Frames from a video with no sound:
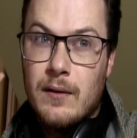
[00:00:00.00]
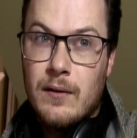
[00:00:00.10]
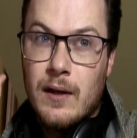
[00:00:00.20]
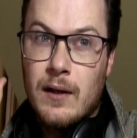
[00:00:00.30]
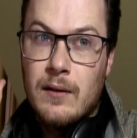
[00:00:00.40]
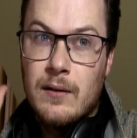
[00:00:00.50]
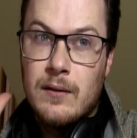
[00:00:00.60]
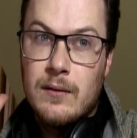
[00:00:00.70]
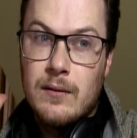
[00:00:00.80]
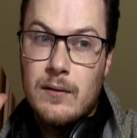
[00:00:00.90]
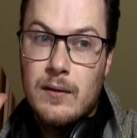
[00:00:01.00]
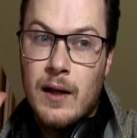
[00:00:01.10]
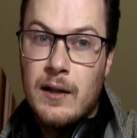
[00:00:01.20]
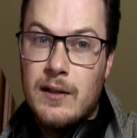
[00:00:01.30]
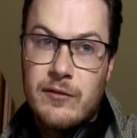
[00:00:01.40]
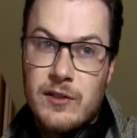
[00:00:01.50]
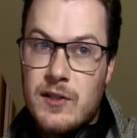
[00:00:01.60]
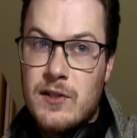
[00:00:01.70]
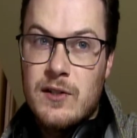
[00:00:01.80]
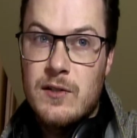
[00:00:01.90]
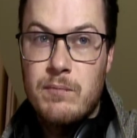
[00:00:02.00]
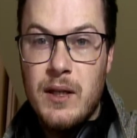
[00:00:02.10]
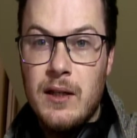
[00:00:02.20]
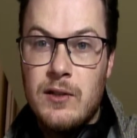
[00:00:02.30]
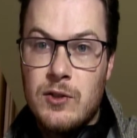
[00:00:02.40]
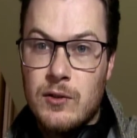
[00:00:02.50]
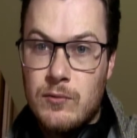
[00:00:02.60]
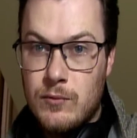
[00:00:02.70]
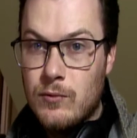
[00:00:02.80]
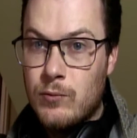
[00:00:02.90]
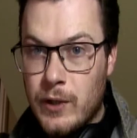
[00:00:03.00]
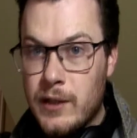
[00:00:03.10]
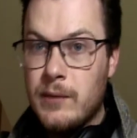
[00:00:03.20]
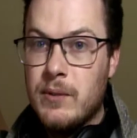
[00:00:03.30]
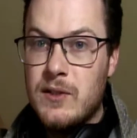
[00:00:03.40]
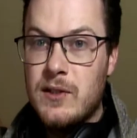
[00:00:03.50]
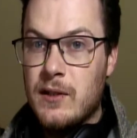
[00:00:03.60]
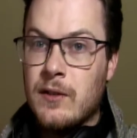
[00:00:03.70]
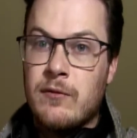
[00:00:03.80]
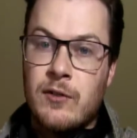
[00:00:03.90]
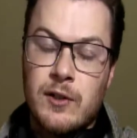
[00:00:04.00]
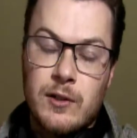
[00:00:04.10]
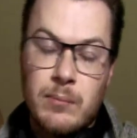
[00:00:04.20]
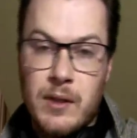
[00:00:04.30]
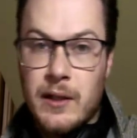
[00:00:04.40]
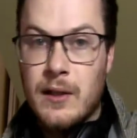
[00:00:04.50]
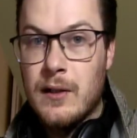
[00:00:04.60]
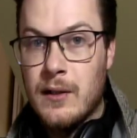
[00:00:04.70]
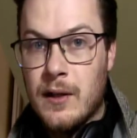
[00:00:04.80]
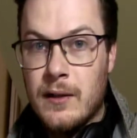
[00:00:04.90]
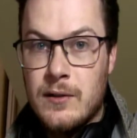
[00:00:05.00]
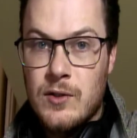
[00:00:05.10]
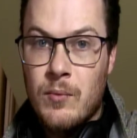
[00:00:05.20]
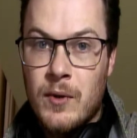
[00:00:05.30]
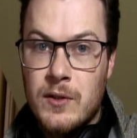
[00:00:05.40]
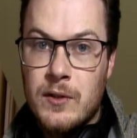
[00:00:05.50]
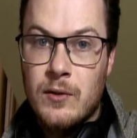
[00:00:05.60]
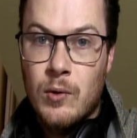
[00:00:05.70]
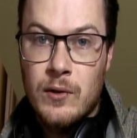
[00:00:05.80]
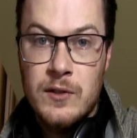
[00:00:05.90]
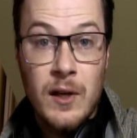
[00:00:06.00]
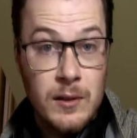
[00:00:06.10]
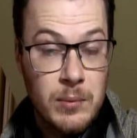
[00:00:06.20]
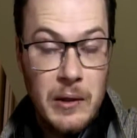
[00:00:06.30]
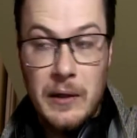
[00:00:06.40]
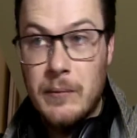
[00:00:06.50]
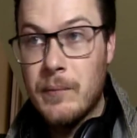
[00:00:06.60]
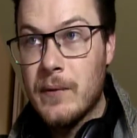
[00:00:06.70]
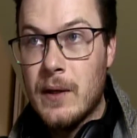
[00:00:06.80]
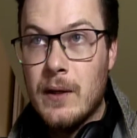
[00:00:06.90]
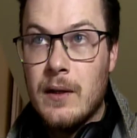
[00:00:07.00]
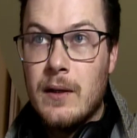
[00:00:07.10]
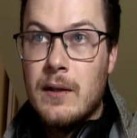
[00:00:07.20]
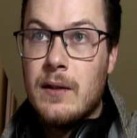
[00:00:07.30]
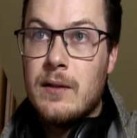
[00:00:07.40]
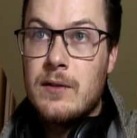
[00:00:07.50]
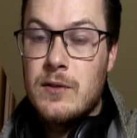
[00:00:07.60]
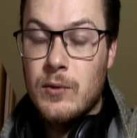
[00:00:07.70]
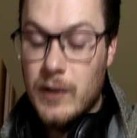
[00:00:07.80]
then any differences in speed should really be seen on the vertical plane and not so much on the horizontal plane. So